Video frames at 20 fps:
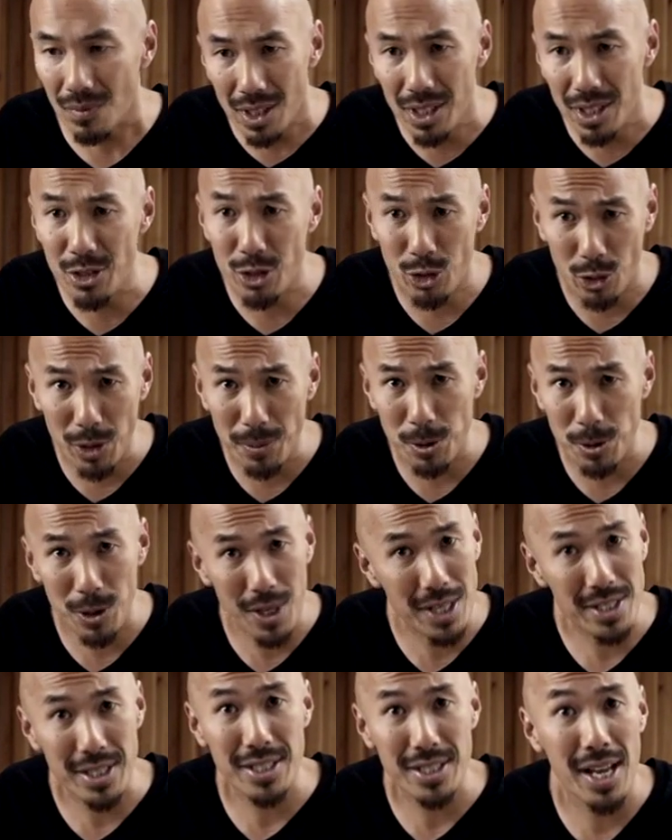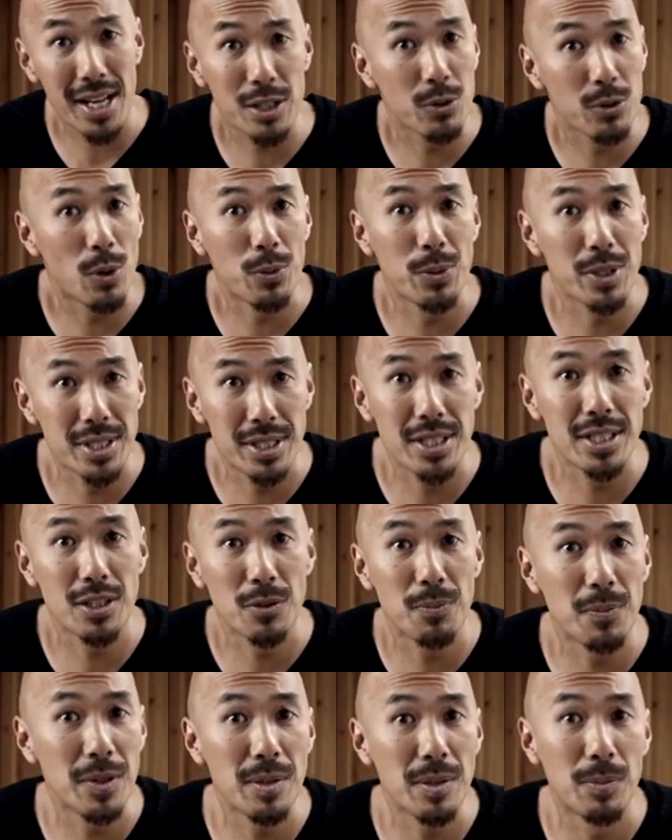in Scripture, that's exactly what we see the
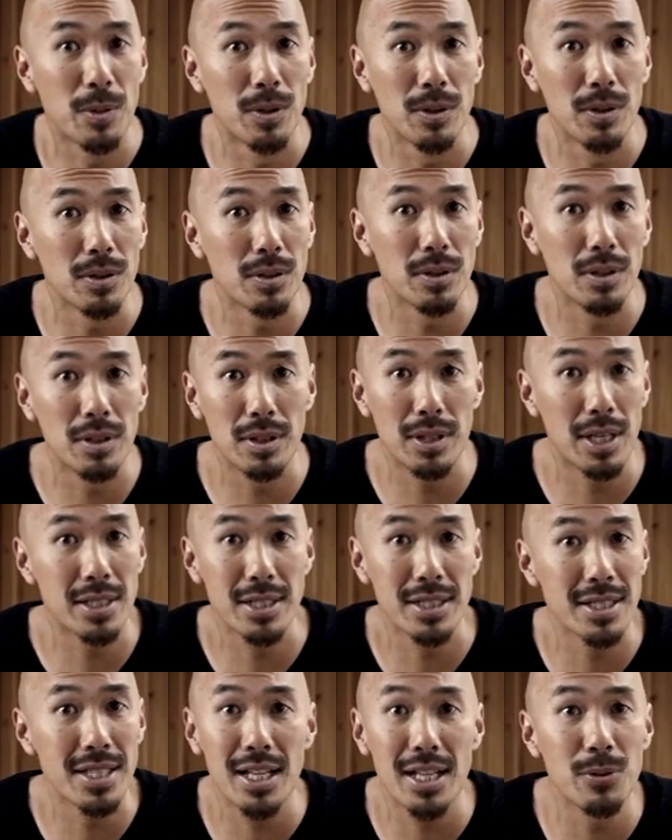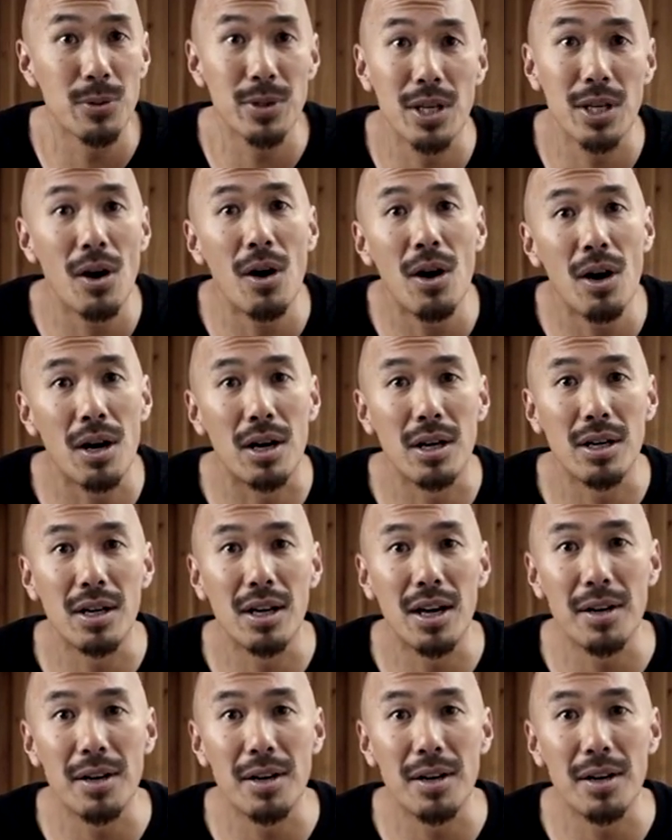people, that's exactly what they are.